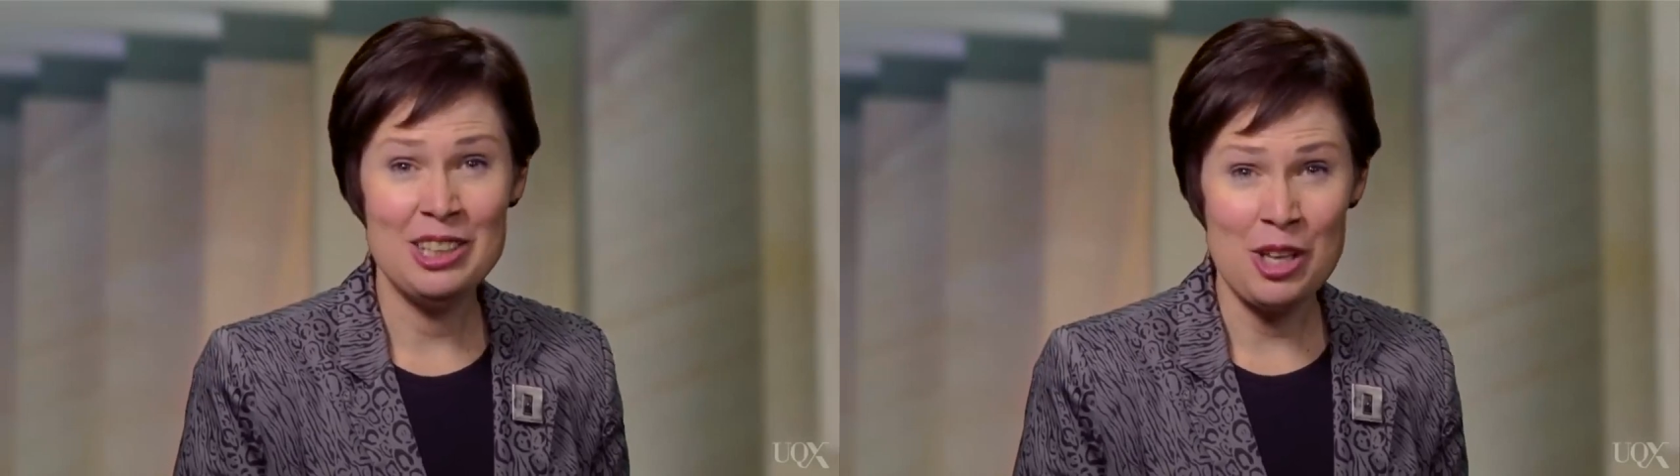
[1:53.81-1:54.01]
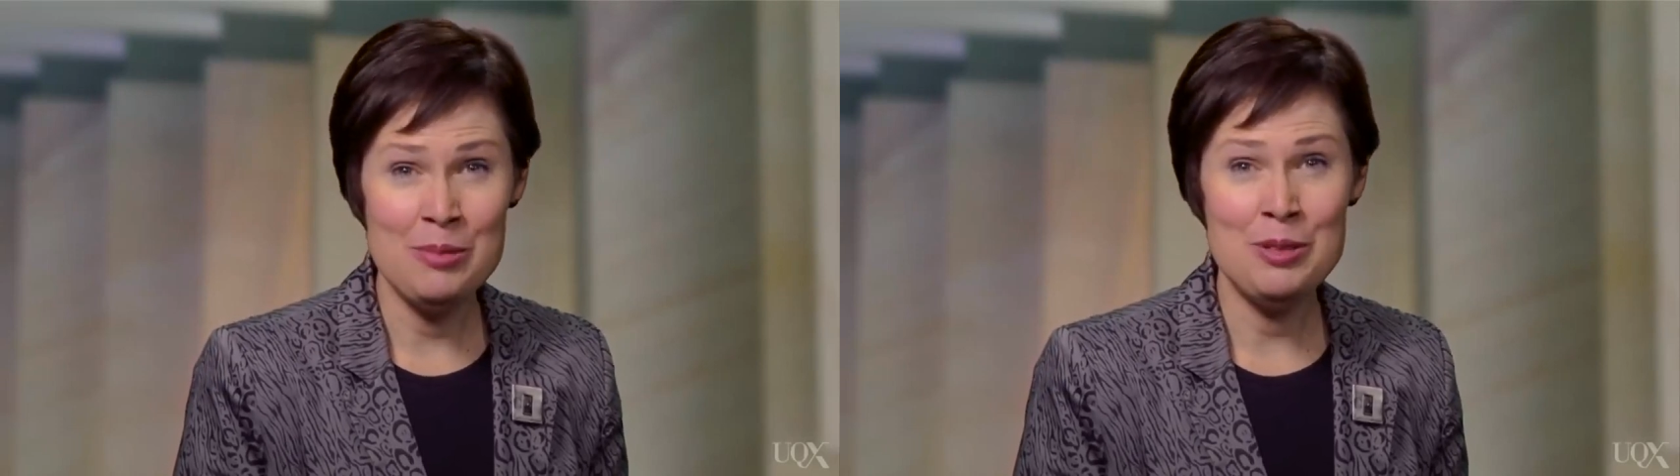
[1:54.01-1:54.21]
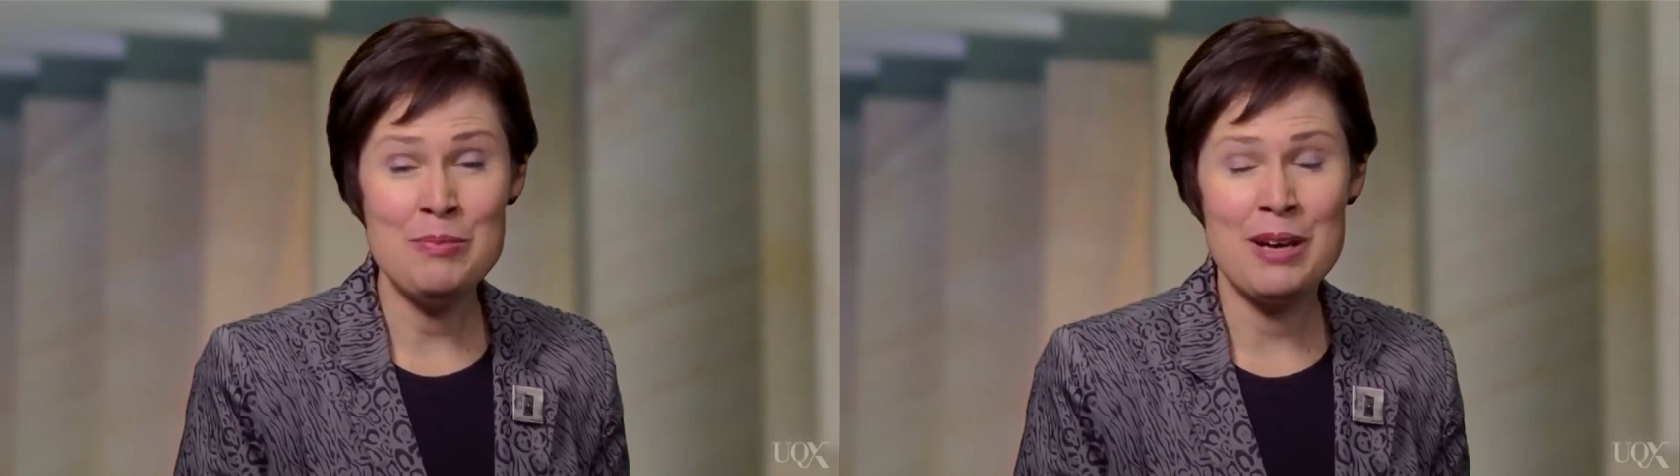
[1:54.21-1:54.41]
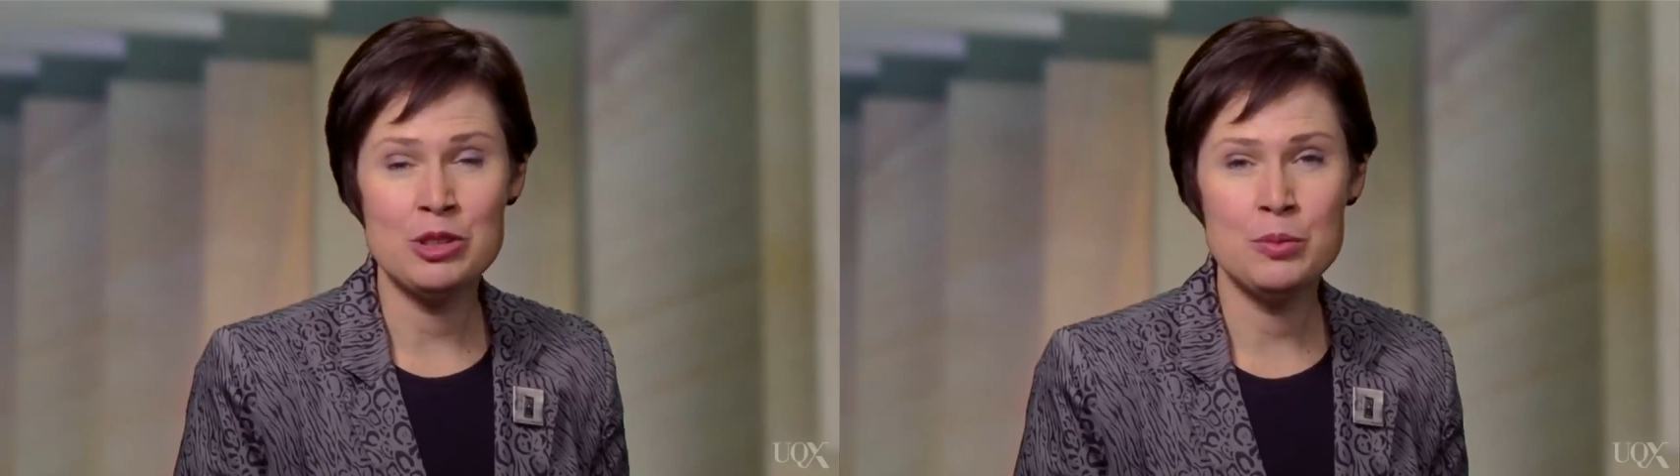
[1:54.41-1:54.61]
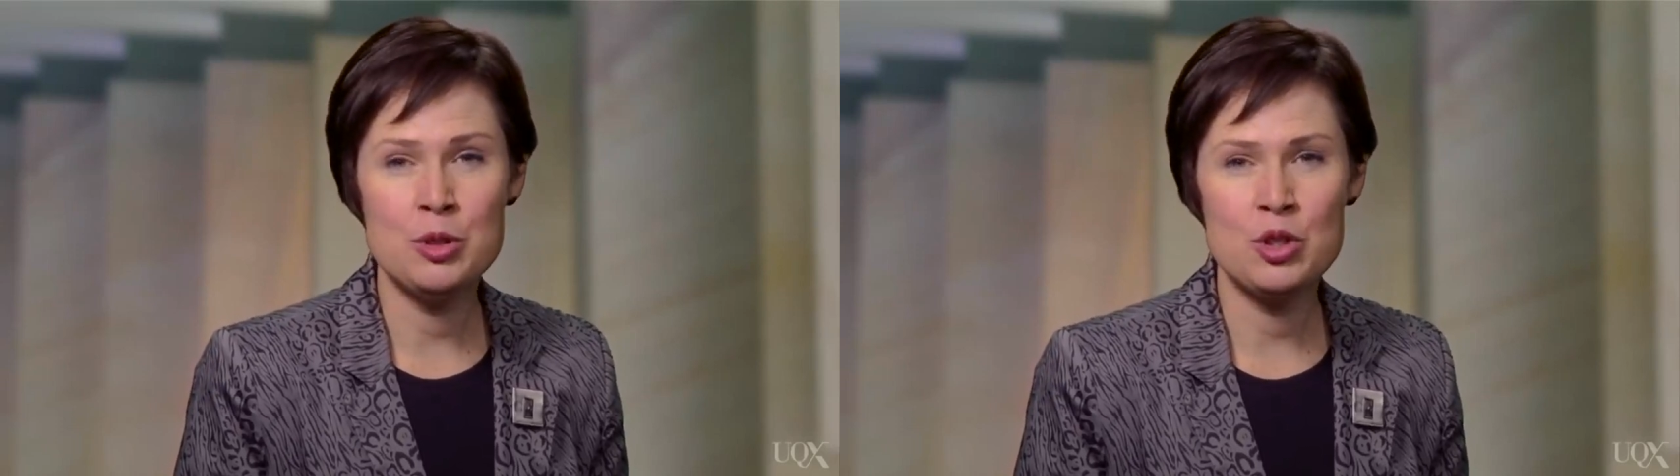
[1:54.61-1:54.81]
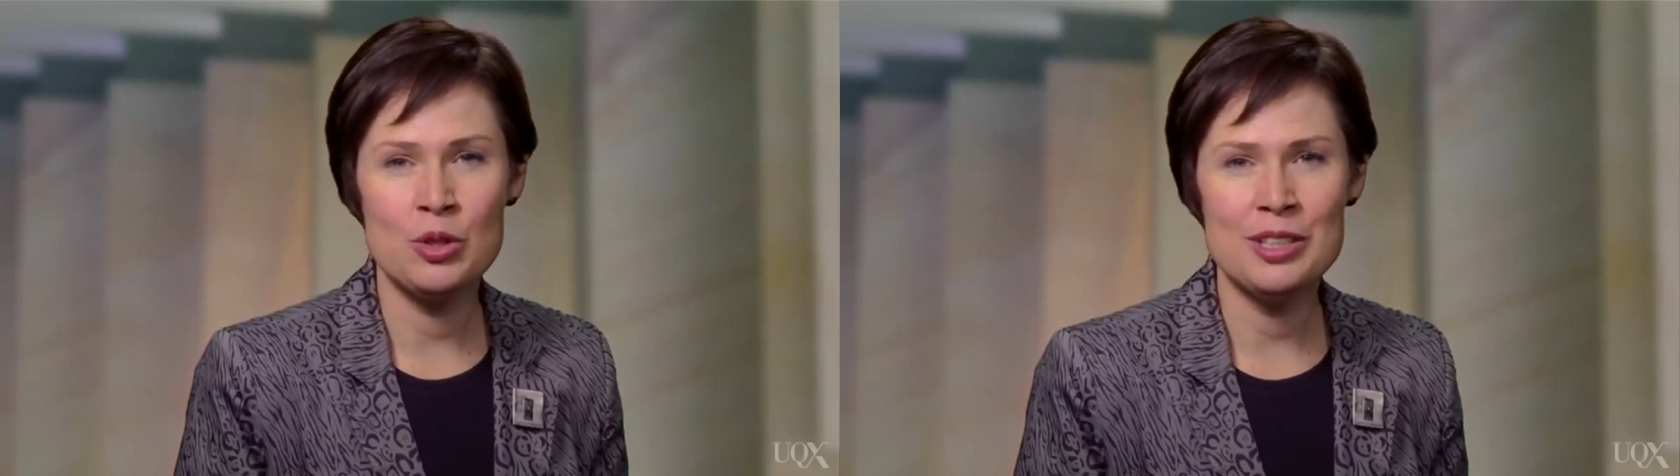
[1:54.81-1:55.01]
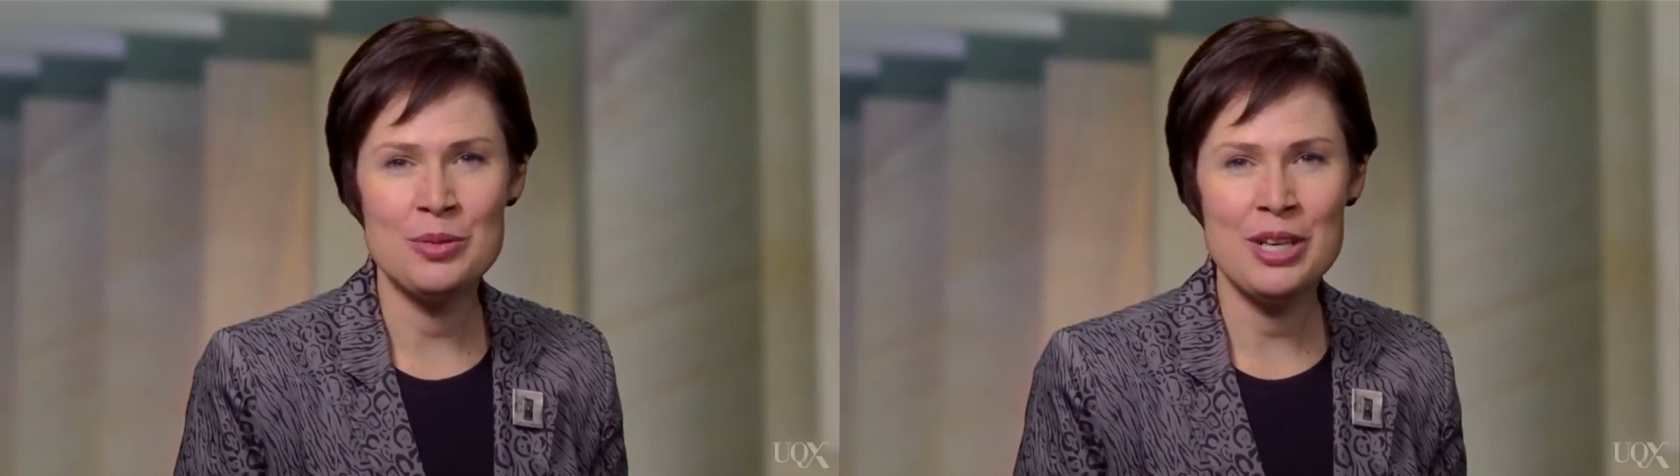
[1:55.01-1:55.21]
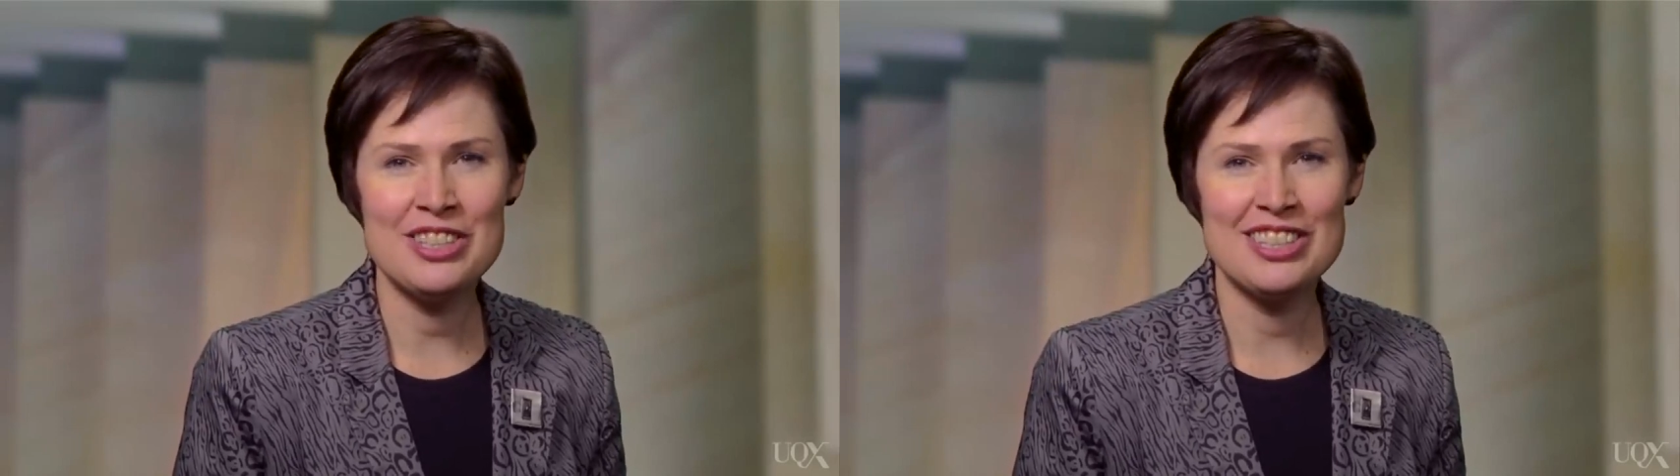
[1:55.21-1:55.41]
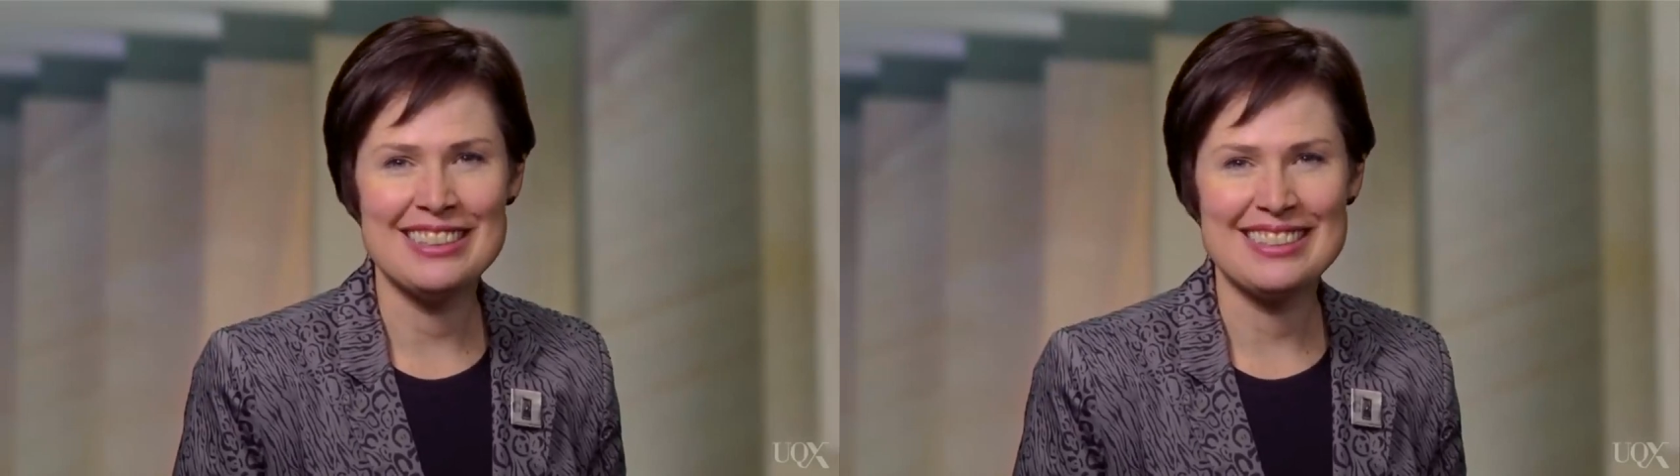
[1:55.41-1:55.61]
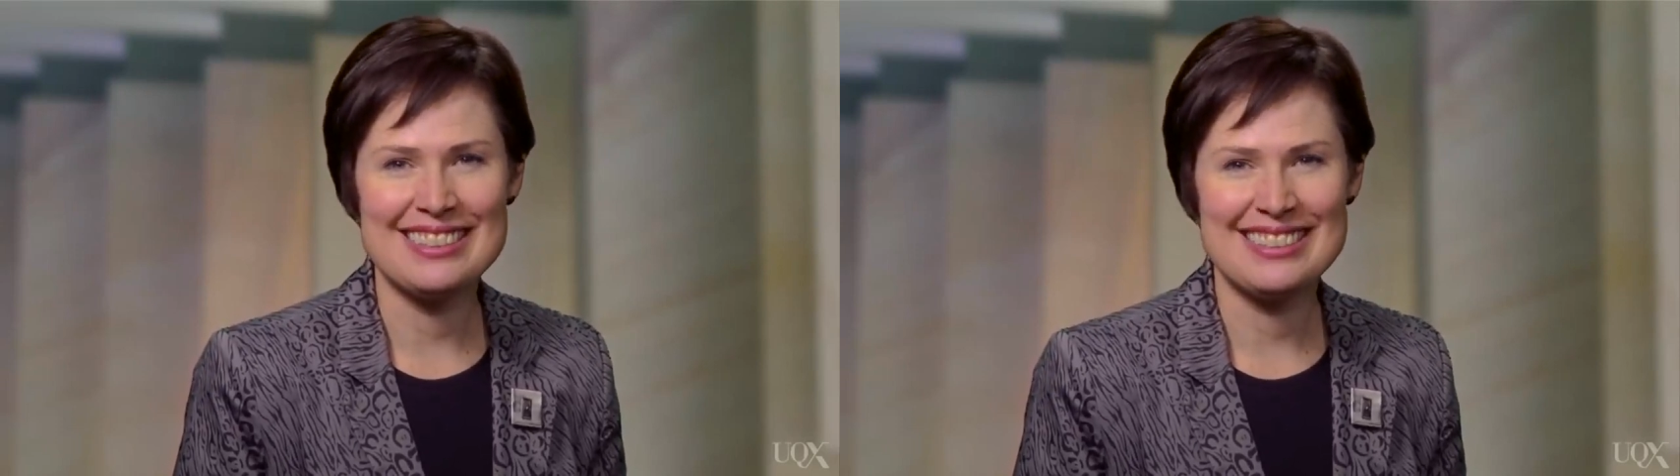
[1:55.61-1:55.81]
global multiple choice
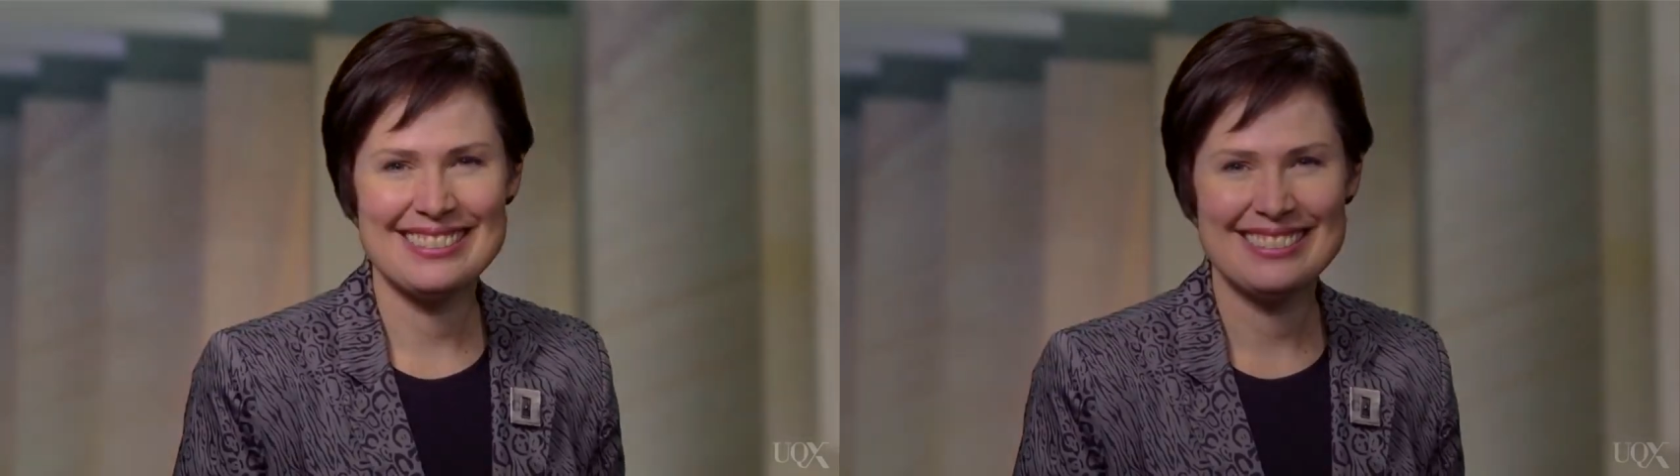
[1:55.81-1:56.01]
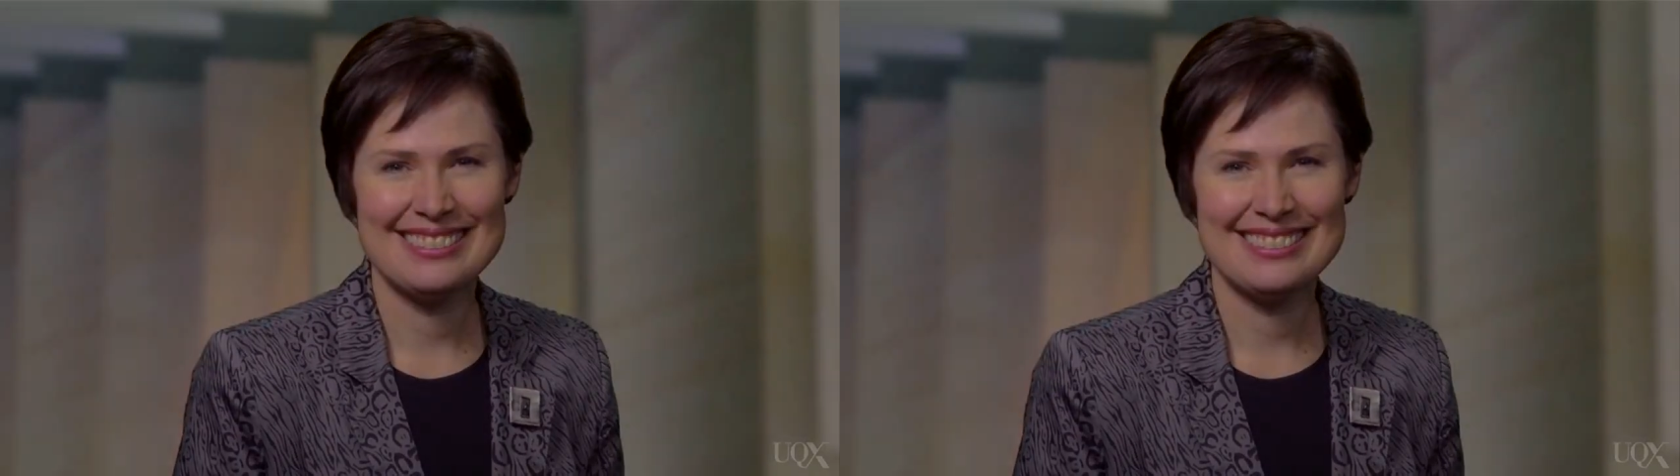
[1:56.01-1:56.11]
questions.